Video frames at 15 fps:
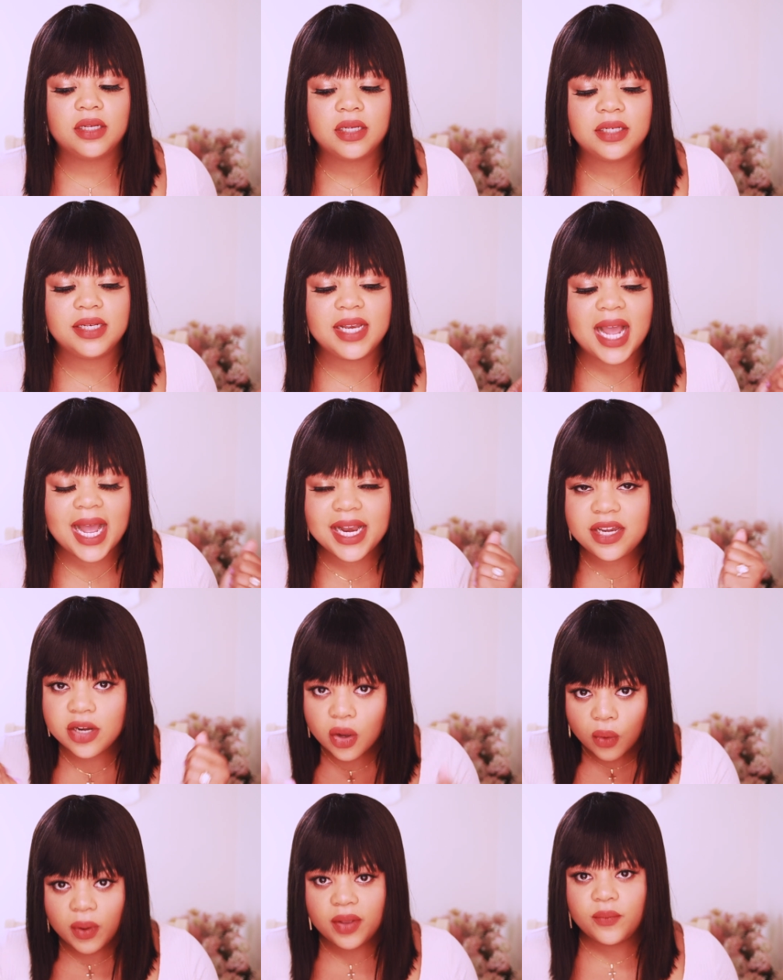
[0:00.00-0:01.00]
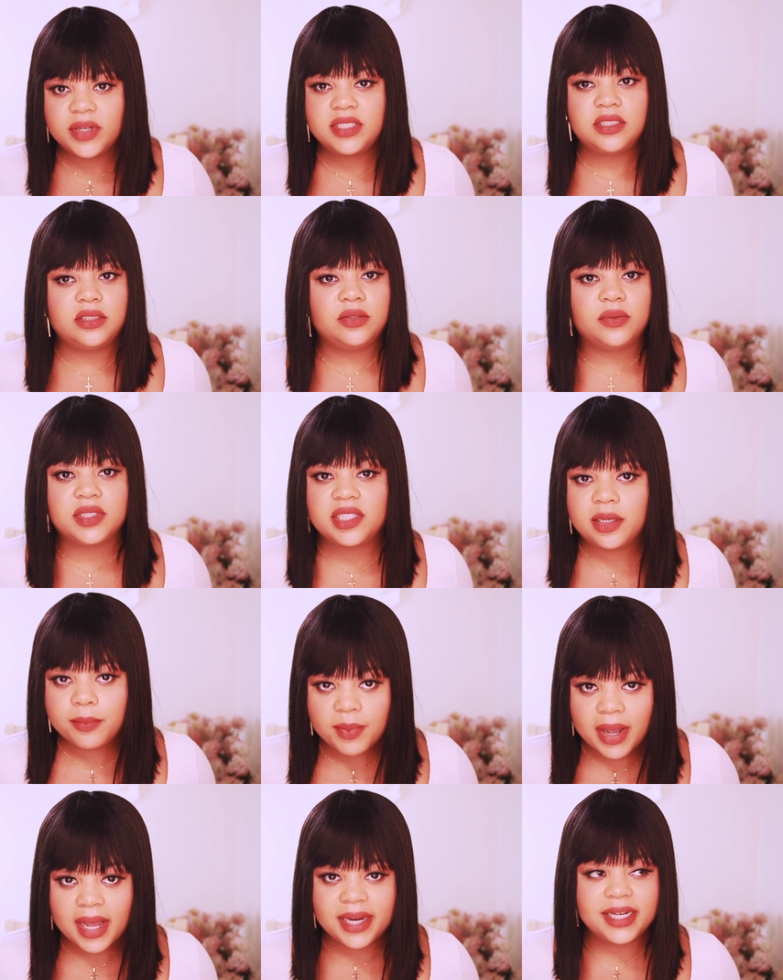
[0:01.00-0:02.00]
not knowing what to do with their
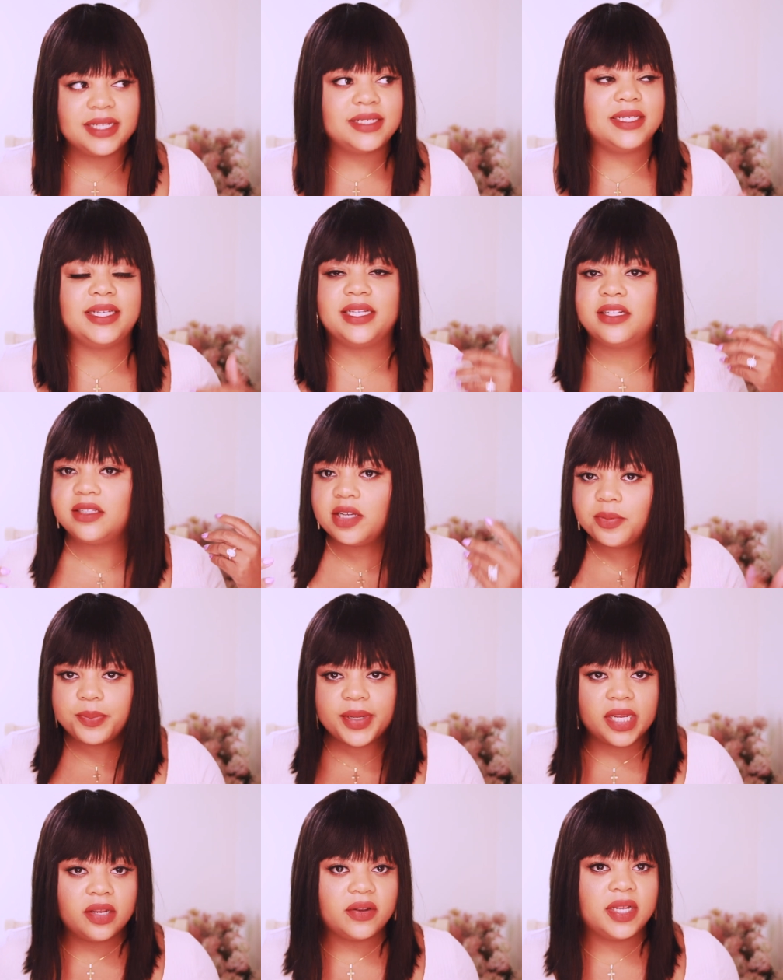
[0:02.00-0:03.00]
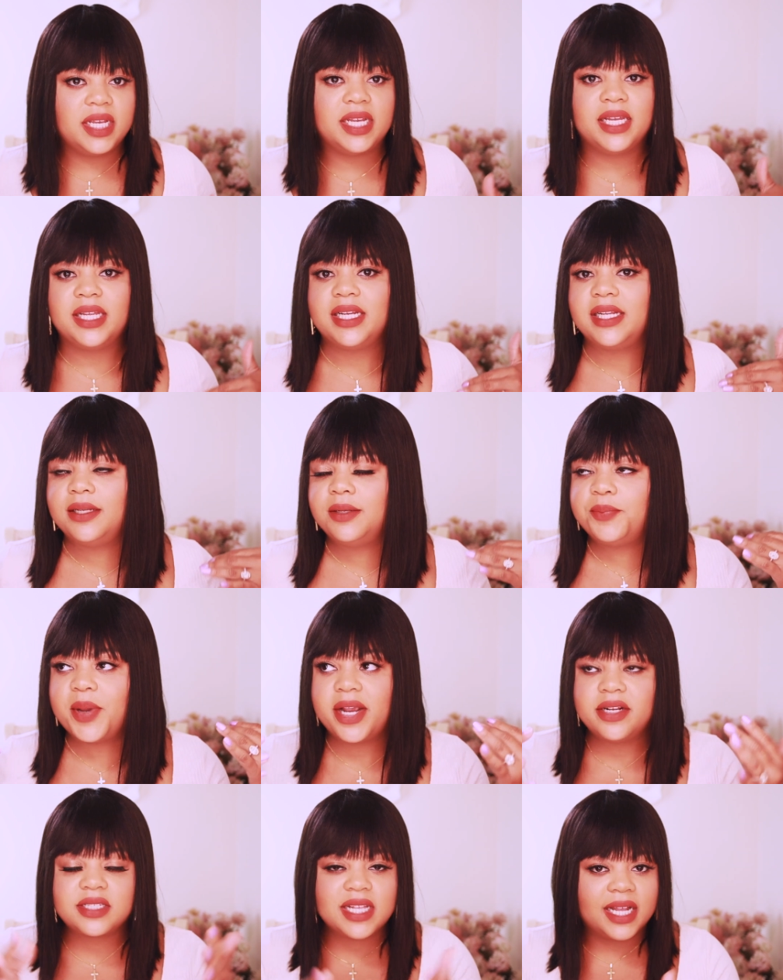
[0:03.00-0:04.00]
bodies and getting their period and
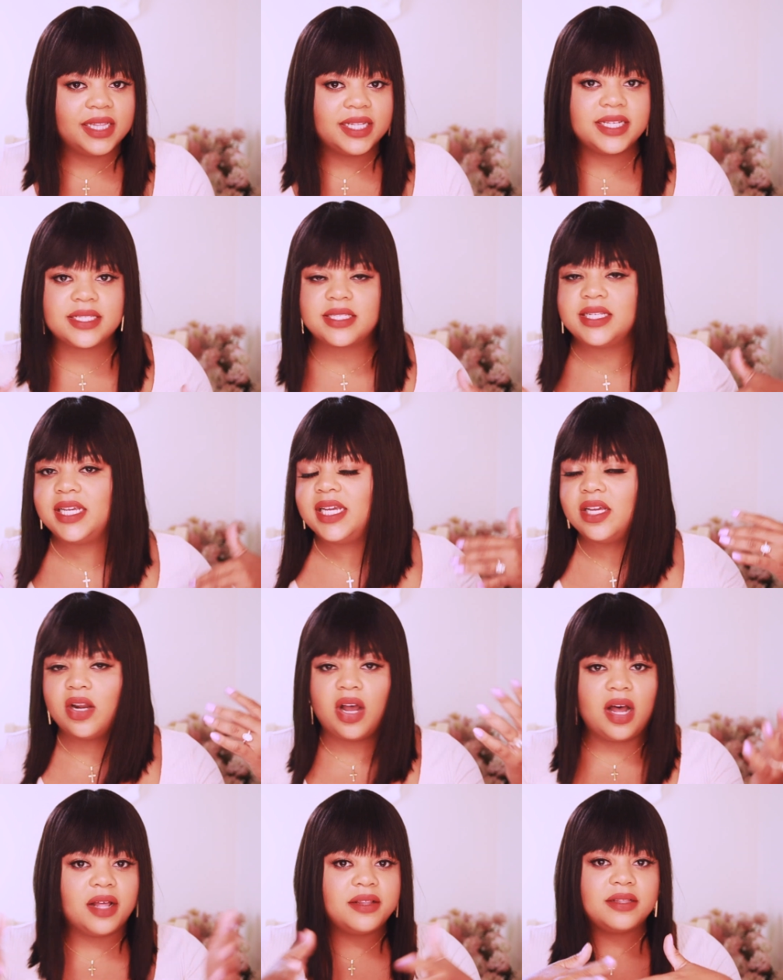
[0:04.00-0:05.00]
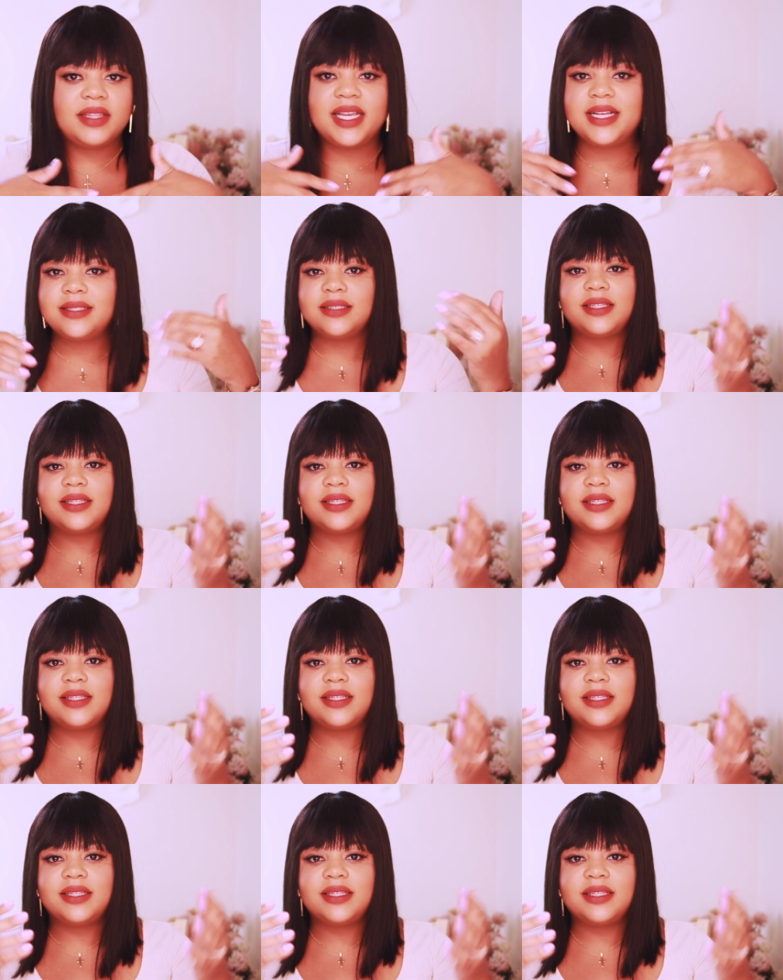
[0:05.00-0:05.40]
parents not listening and all the things.